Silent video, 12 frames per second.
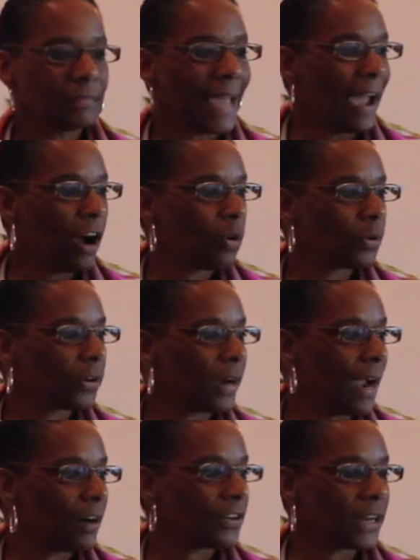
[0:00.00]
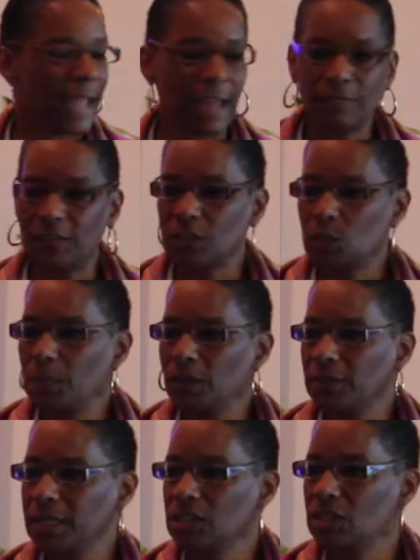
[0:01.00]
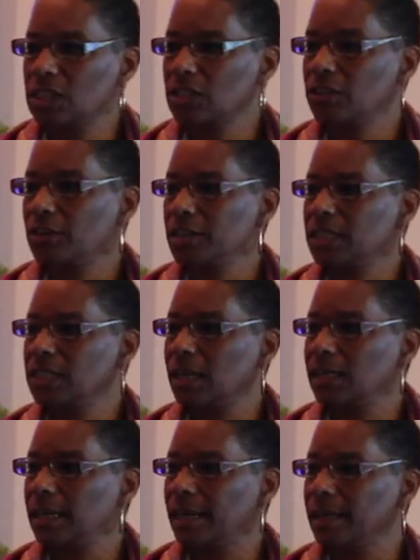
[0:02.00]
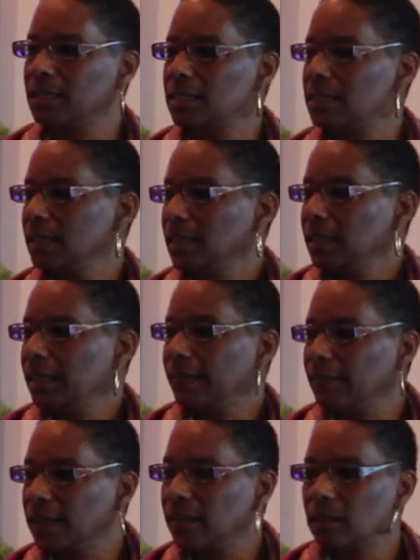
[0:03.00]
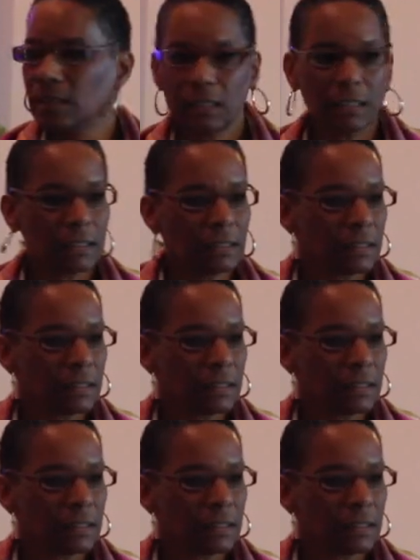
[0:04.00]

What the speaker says: hour and a half experience just on Sundays and then